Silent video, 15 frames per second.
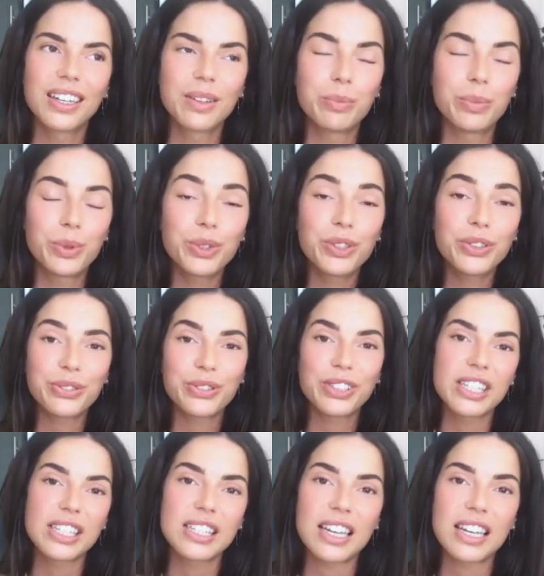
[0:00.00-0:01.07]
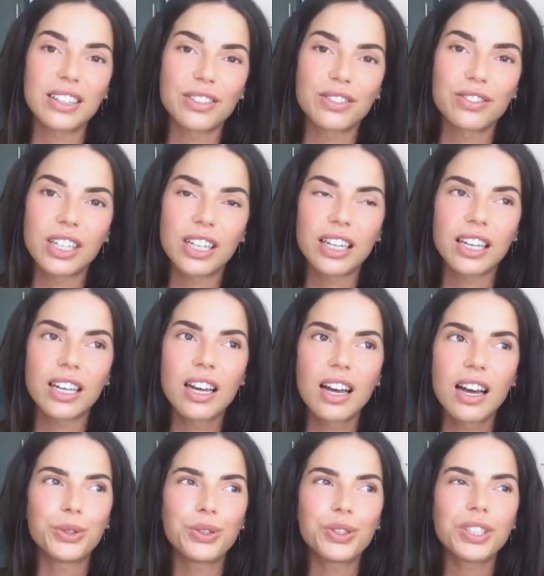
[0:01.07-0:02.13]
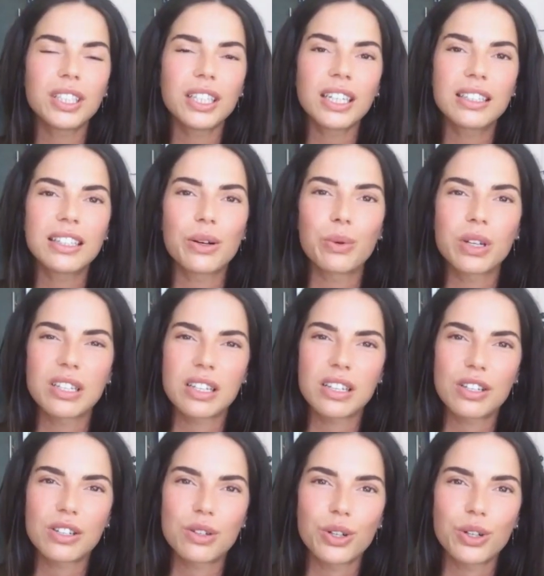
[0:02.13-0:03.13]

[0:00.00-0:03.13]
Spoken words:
Beautifully said, really. Do you think there was a